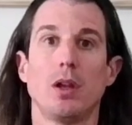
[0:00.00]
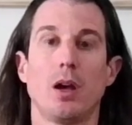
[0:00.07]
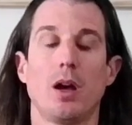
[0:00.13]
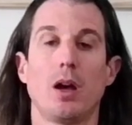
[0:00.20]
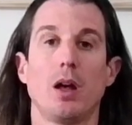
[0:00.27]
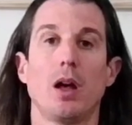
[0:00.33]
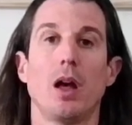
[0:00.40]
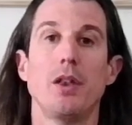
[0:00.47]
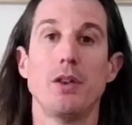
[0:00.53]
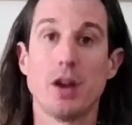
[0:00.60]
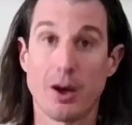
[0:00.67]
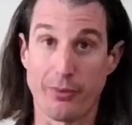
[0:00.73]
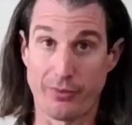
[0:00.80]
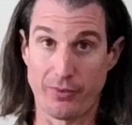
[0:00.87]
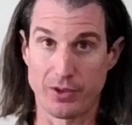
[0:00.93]
uh,
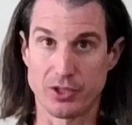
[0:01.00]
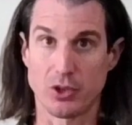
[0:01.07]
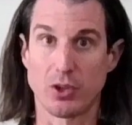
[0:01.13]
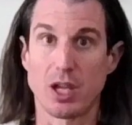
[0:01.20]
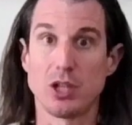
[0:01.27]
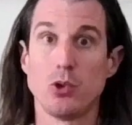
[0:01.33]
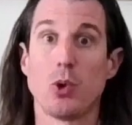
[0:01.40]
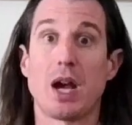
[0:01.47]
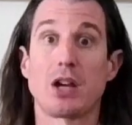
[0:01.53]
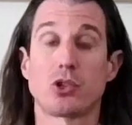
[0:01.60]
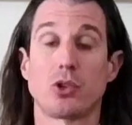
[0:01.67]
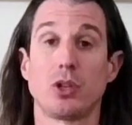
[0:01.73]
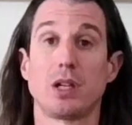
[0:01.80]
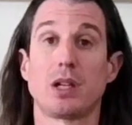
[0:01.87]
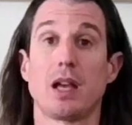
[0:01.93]
enough so that you
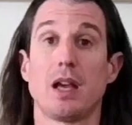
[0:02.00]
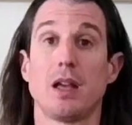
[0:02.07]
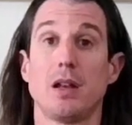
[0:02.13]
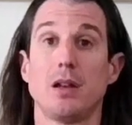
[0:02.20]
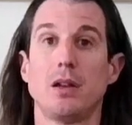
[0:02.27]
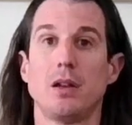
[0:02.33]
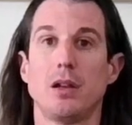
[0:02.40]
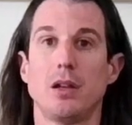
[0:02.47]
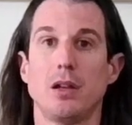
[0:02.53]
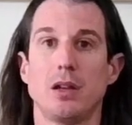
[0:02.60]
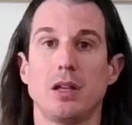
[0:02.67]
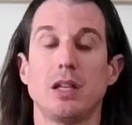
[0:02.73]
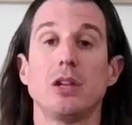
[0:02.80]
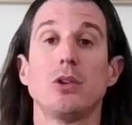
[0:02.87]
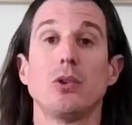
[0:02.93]
actually can
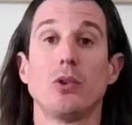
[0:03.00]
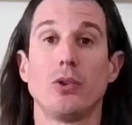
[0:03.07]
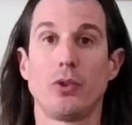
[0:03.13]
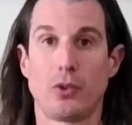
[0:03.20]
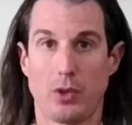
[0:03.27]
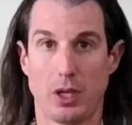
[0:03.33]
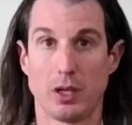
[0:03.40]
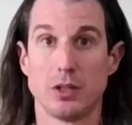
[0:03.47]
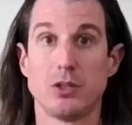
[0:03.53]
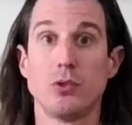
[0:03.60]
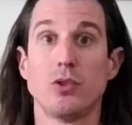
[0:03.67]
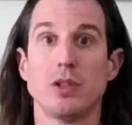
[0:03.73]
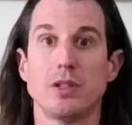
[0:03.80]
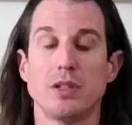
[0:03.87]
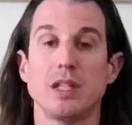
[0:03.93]
heal and do
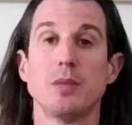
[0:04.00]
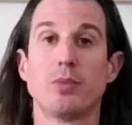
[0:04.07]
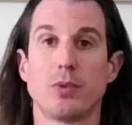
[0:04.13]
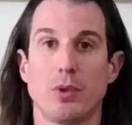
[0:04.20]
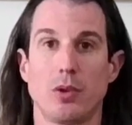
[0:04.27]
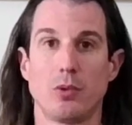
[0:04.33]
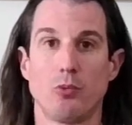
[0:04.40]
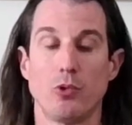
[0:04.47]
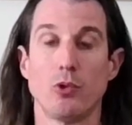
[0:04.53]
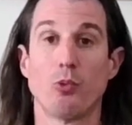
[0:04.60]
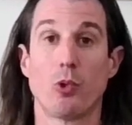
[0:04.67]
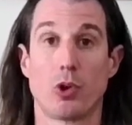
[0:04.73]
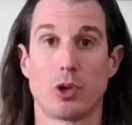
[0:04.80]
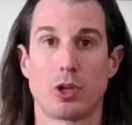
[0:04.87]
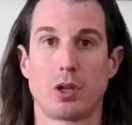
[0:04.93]
the deep root
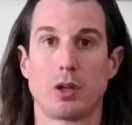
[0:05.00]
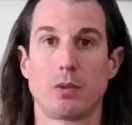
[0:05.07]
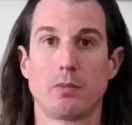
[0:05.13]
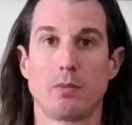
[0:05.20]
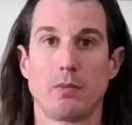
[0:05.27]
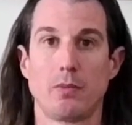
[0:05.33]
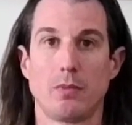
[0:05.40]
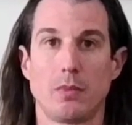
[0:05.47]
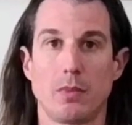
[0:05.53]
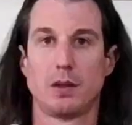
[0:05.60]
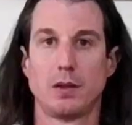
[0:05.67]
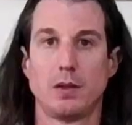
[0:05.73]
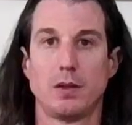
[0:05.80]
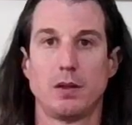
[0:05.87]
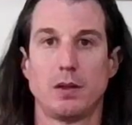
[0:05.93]
work.
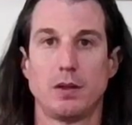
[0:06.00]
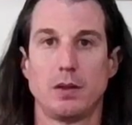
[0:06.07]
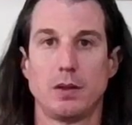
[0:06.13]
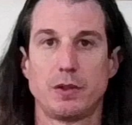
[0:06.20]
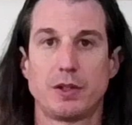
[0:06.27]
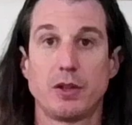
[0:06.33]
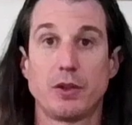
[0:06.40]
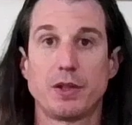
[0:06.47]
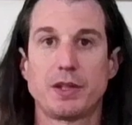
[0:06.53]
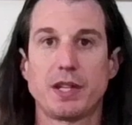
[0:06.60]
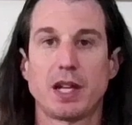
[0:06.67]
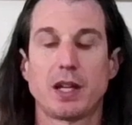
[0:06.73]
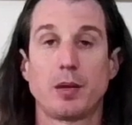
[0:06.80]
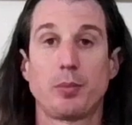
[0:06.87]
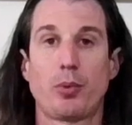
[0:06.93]
So the
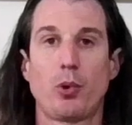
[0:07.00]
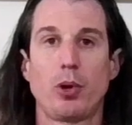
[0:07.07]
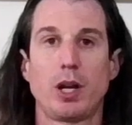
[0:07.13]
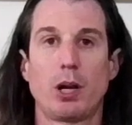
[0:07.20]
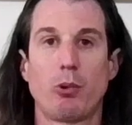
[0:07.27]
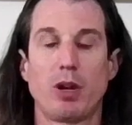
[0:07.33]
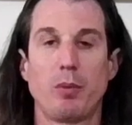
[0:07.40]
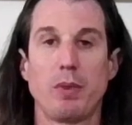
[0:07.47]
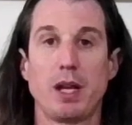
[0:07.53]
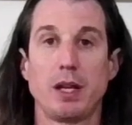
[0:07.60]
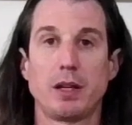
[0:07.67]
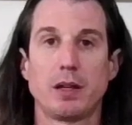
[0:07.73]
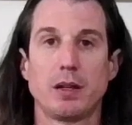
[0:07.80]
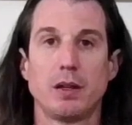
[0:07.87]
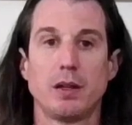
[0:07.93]
second point I want to
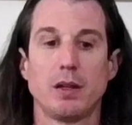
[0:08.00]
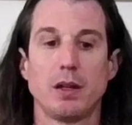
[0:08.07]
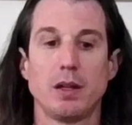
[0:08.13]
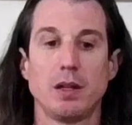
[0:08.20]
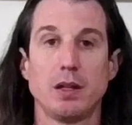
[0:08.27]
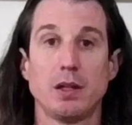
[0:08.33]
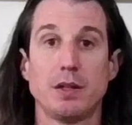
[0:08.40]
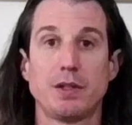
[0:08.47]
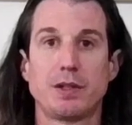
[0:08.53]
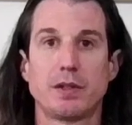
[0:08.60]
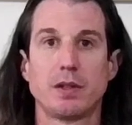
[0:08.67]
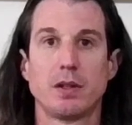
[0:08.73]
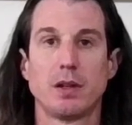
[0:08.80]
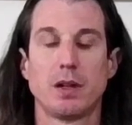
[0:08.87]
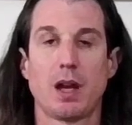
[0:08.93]
make is
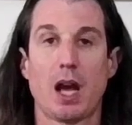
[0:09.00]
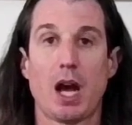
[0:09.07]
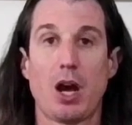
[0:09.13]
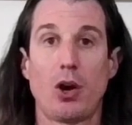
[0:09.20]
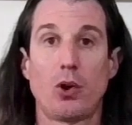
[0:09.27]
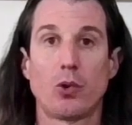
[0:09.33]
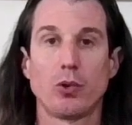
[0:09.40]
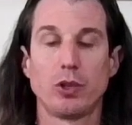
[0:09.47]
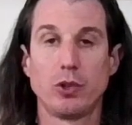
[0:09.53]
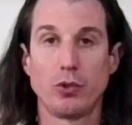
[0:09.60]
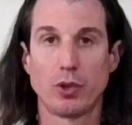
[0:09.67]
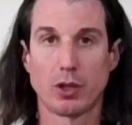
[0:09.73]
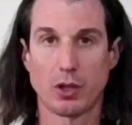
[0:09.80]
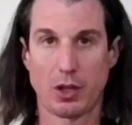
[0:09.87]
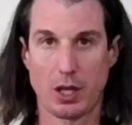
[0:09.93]
how you,
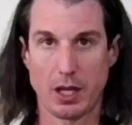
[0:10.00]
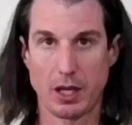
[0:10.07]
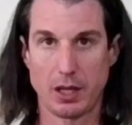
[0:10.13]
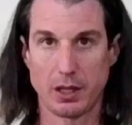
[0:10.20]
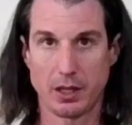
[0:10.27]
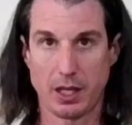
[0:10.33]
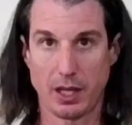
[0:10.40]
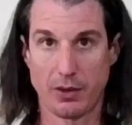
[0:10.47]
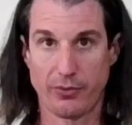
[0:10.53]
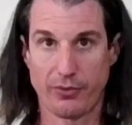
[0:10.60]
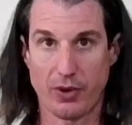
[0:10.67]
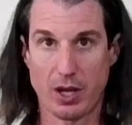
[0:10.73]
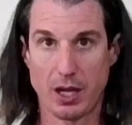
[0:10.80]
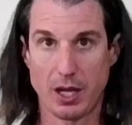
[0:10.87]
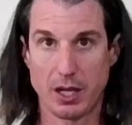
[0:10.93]
the client, can
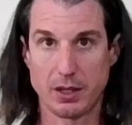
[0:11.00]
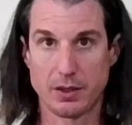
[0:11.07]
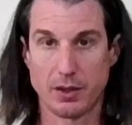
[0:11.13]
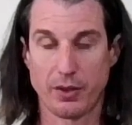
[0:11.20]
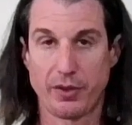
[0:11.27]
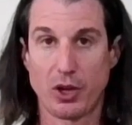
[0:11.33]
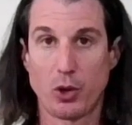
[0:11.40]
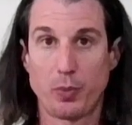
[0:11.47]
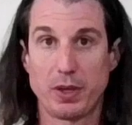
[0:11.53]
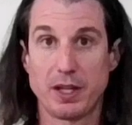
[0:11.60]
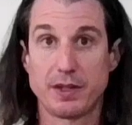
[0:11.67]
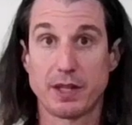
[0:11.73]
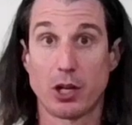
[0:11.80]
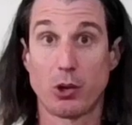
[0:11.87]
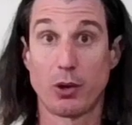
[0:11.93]
find
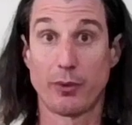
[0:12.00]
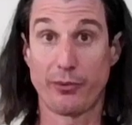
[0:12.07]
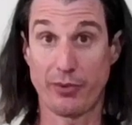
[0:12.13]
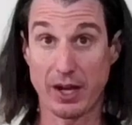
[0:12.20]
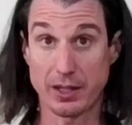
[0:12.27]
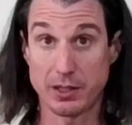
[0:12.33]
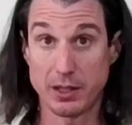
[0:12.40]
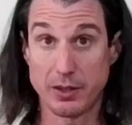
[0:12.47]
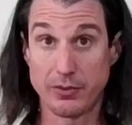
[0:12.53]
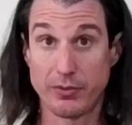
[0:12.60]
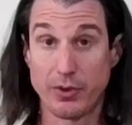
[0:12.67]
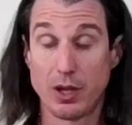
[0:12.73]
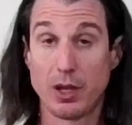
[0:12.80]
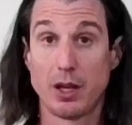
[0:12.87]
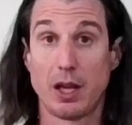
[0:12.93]
therapies that are effective
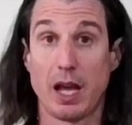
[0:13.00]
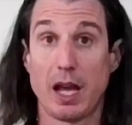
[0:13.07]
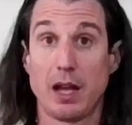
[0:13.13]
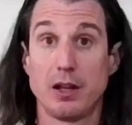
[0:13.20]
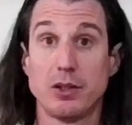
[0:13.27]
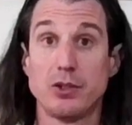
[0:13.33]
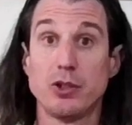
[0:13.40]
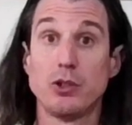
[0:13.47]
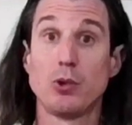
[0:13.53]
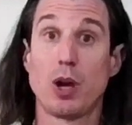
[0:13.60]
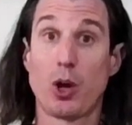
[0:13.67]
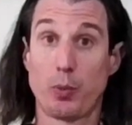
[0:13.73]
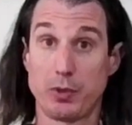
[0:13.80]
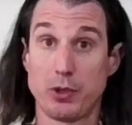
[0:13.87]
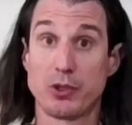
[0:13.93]
and do
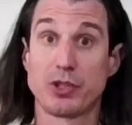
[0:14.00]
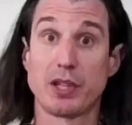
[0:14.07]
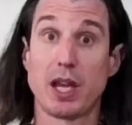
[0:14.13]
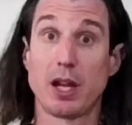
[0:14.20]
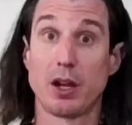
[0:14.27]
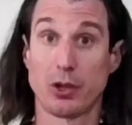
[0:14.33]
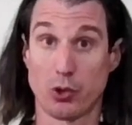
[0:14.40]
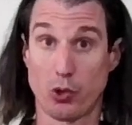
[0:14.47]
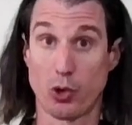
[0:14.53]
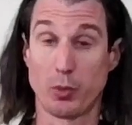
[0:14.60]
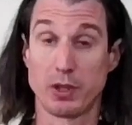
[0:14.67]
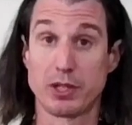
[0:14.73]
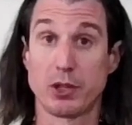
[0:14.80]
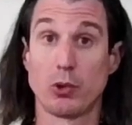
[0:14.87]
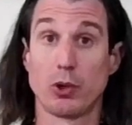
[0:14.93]
help you stay on core
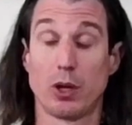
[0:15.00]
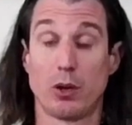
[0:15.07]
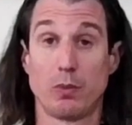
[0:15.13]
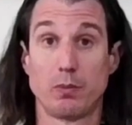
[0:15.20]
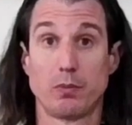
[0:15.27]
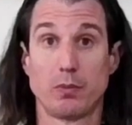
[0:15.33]
material.